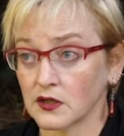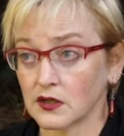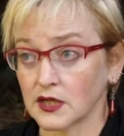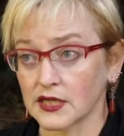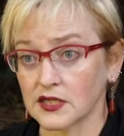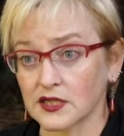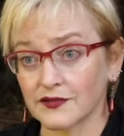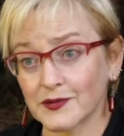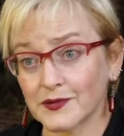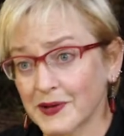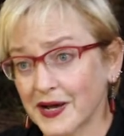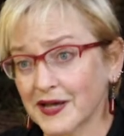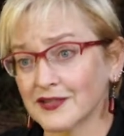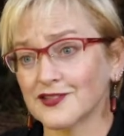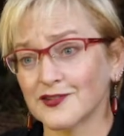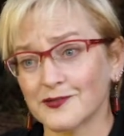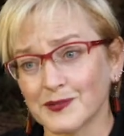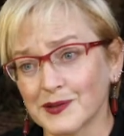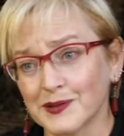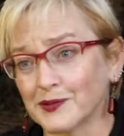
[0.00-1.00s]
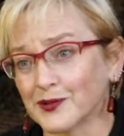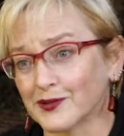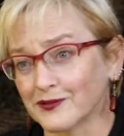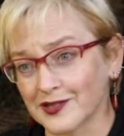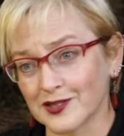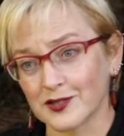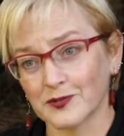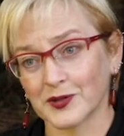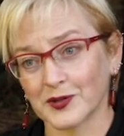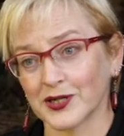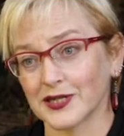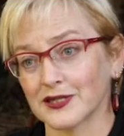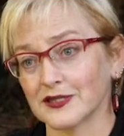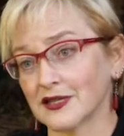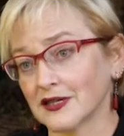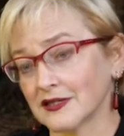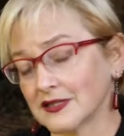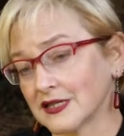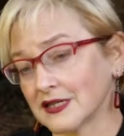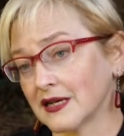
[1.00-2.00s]
HIV positive people have experienced
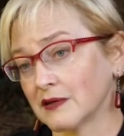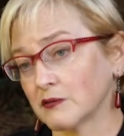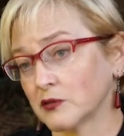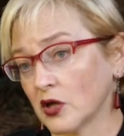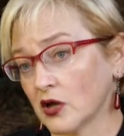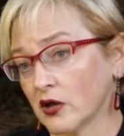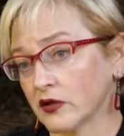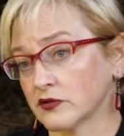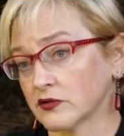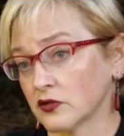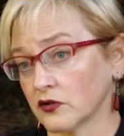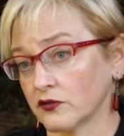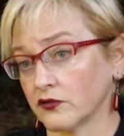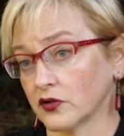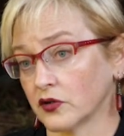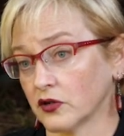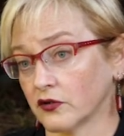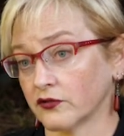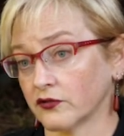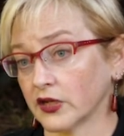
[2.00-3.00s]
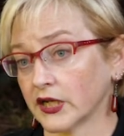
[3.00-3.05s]
that same loss over and over